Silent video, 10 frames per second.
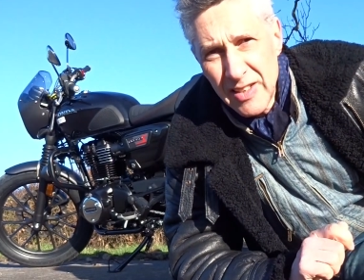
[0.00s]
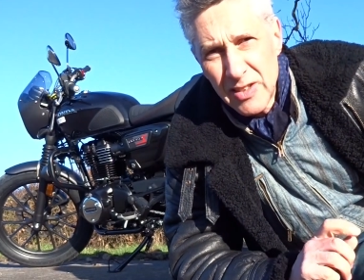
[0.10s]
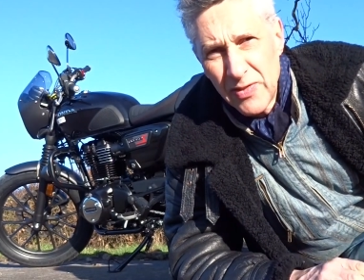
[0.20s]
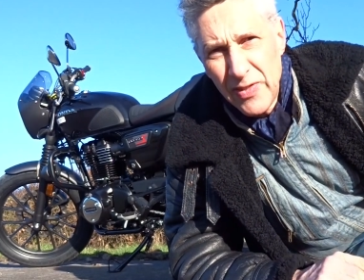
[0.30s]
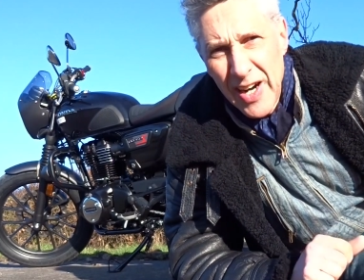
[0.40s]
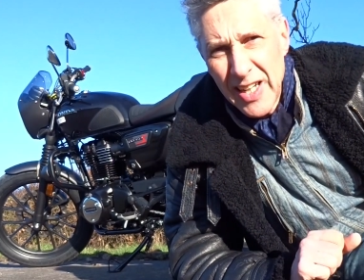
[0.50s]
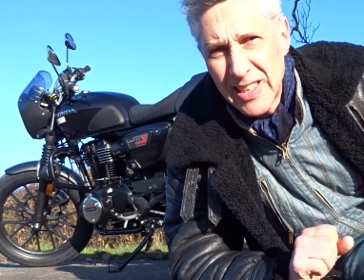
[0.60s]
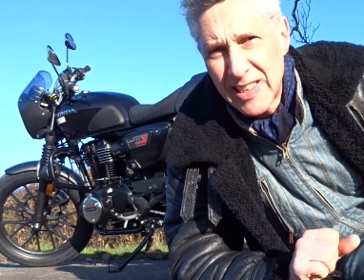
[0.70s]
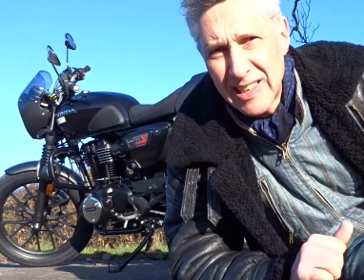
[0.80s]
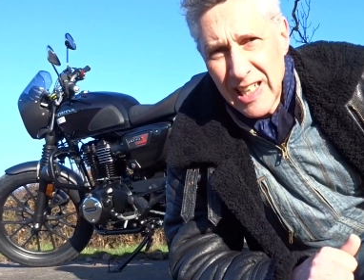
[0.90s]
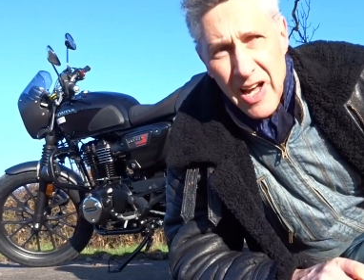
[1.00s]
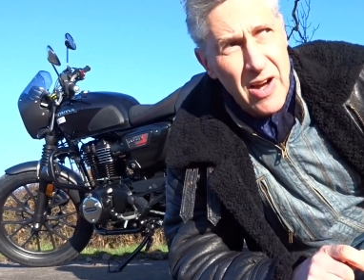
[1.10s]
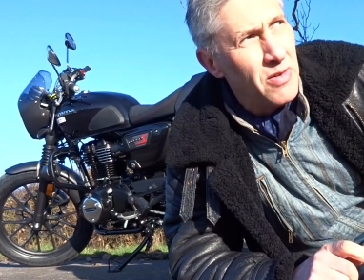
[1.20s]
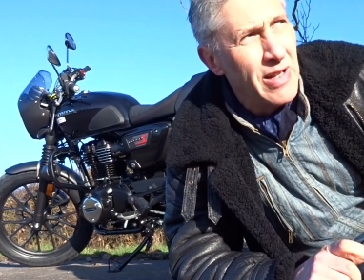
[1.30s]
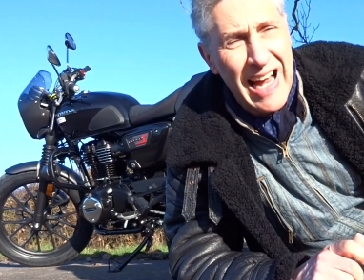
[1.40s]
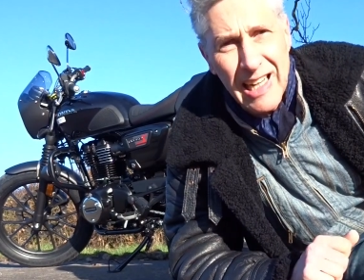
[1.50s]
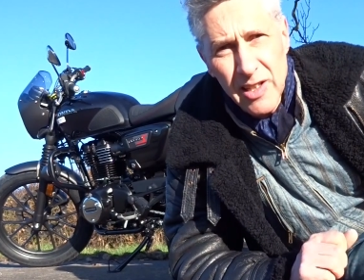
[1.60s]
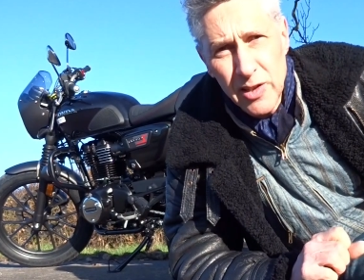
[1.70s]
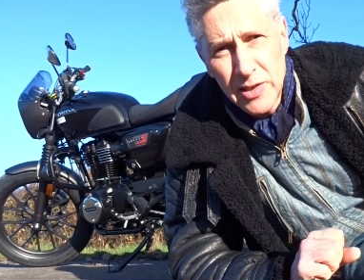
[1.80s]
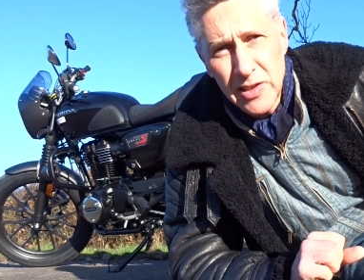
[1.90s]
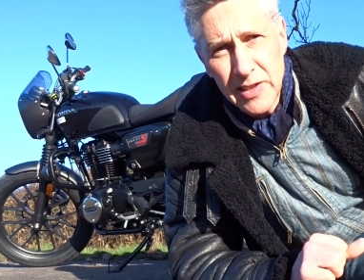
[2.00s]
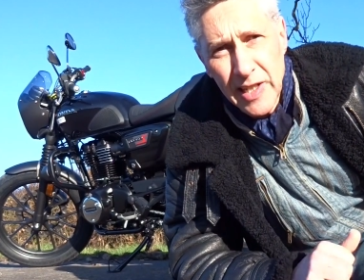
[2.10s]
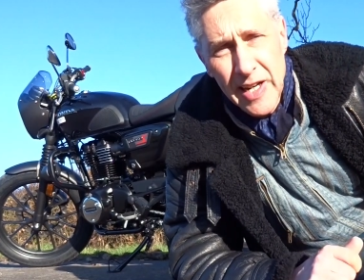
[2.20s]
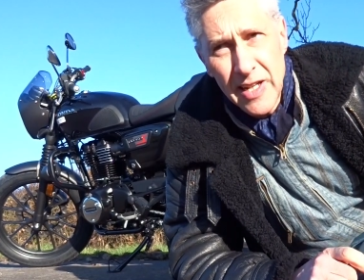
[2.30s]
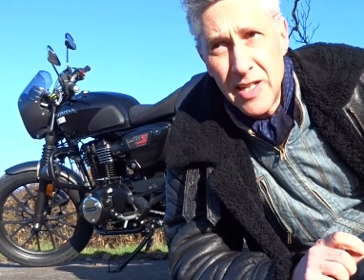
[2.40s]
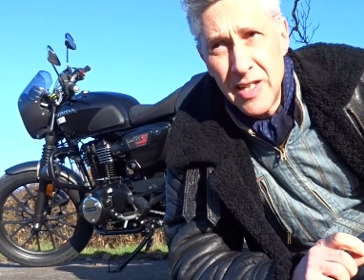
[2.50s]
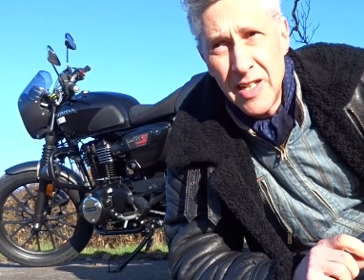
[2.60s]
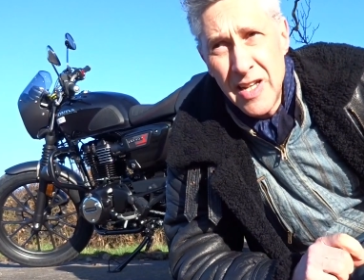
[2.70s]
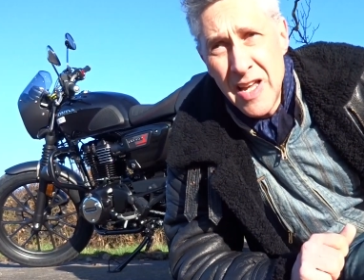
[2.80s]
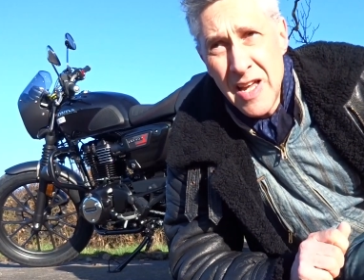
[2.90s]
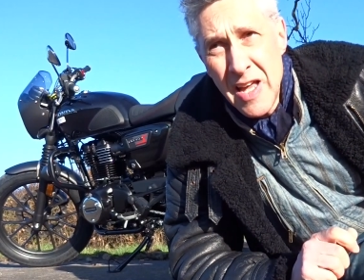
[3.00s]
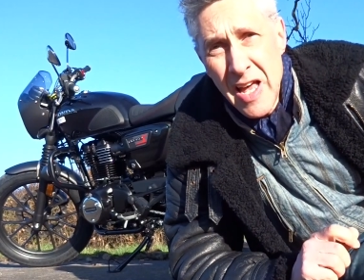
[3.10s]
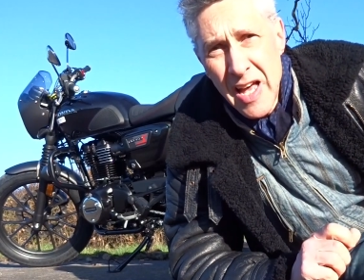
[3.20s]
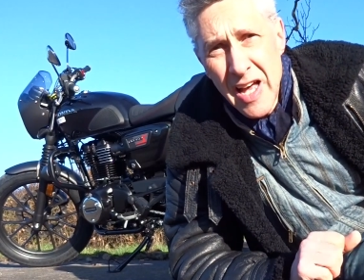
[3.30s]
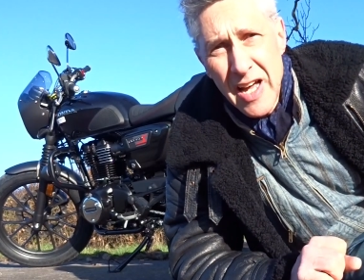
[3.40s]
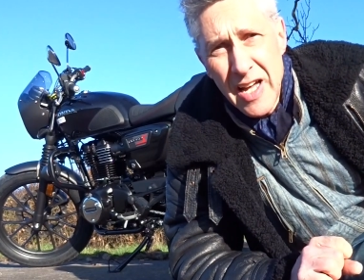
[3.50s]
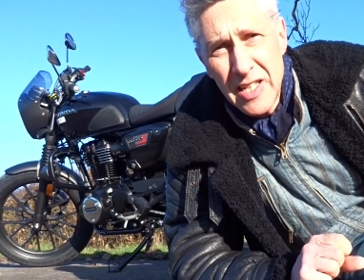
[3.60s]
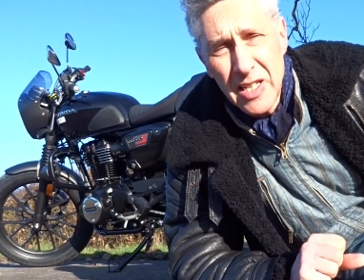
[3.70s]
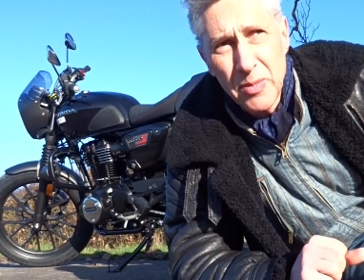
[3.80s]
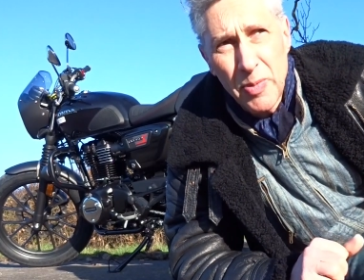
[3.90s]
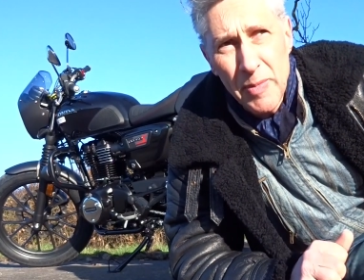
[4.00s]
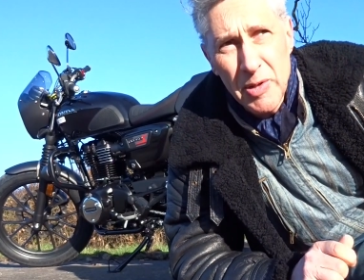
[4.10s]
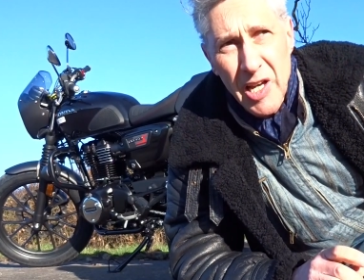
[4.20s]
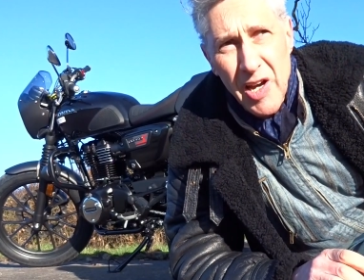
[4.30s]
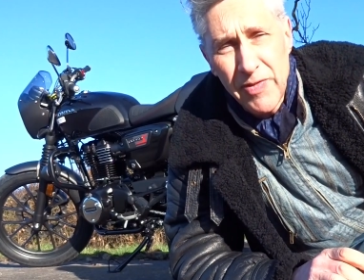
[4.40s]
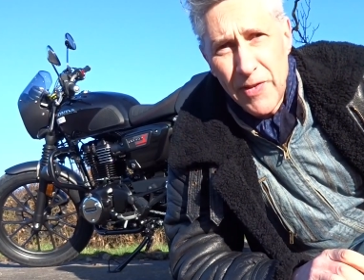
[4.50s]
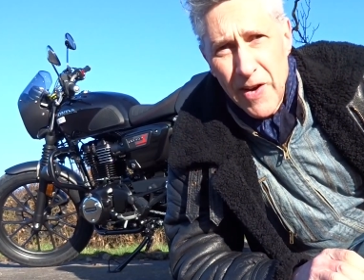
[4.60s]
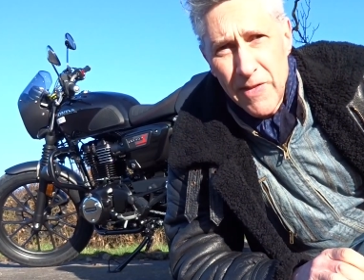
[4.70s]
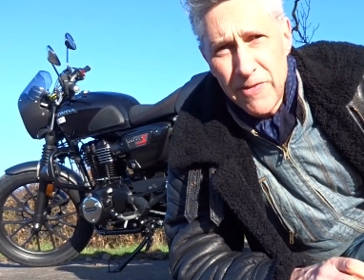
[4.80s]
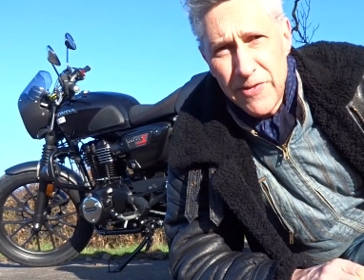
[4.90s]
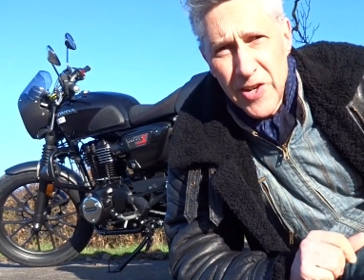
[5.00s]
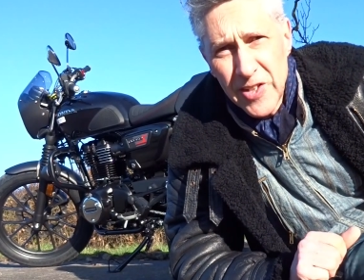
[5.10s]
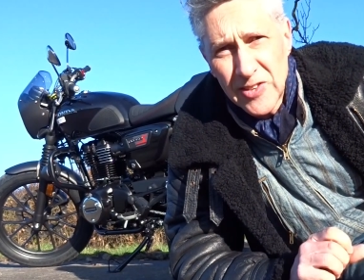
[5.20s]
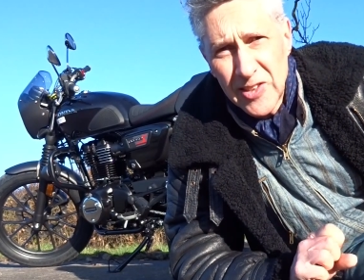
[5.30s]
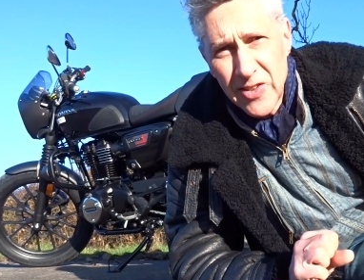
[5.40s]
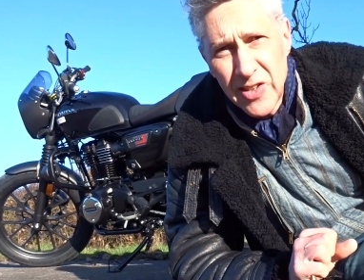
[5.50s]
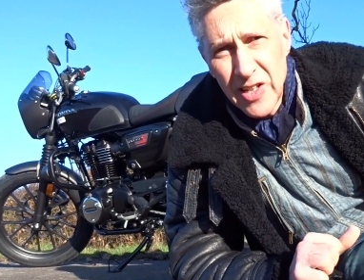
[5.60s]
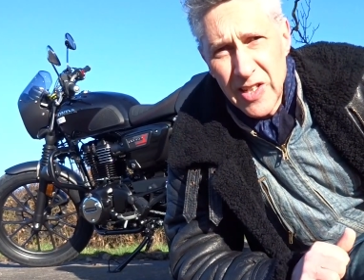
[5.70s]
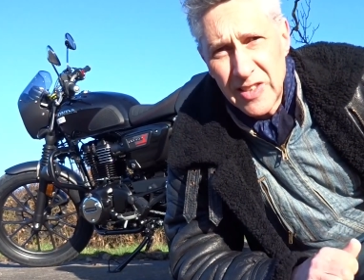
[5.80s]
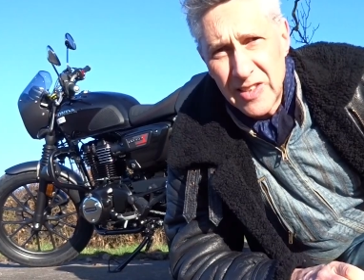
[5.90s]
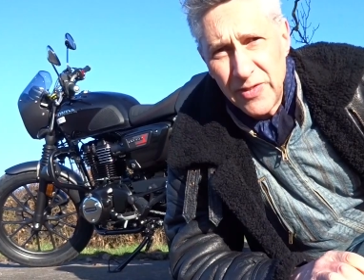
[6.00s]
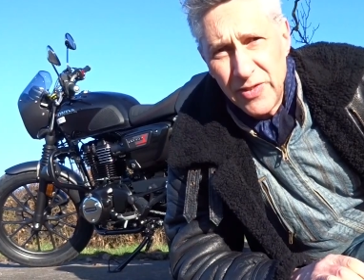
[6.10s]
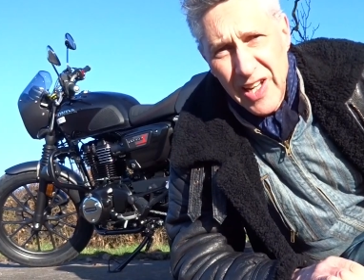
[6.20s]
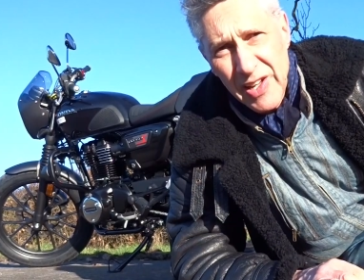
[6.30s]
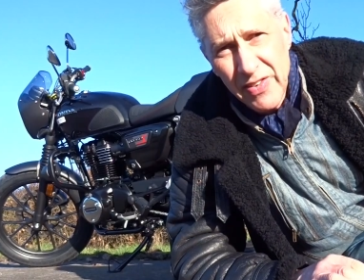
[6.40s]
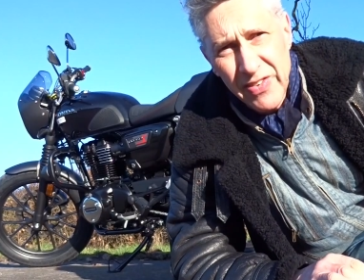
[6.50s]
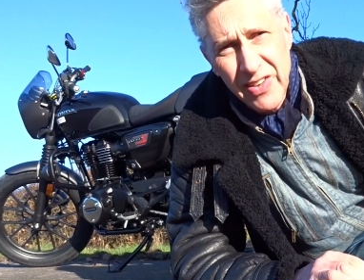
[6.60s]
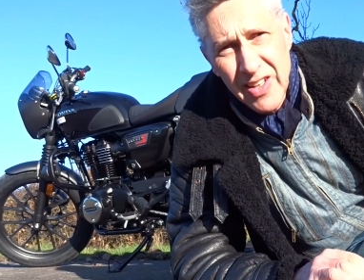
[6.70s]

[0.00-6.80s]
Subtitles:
It's very slow, lackluster, and you could probably go from first to third to fifth